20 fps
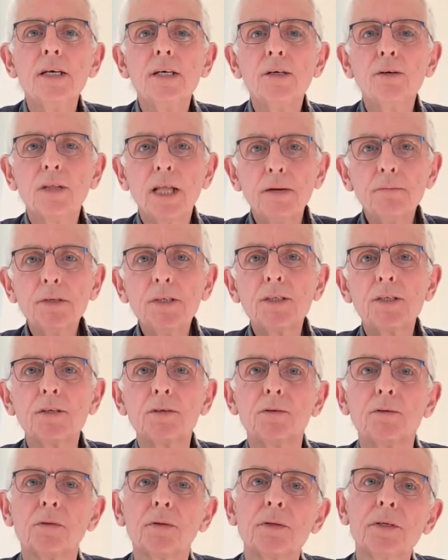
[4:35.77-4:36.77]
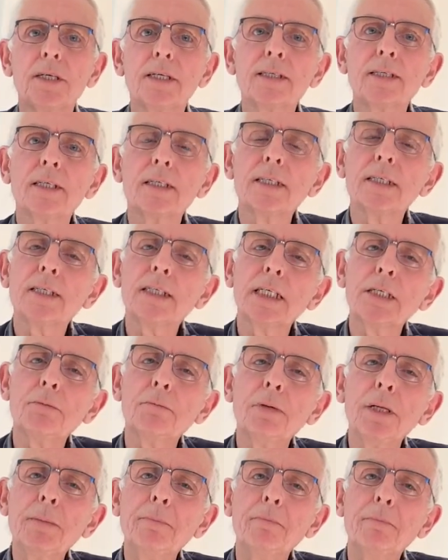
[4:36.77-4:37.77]
you'll have a tool that is
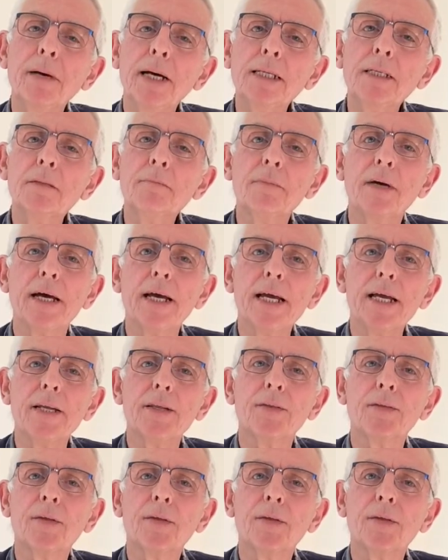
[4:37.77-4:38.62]
considerably better made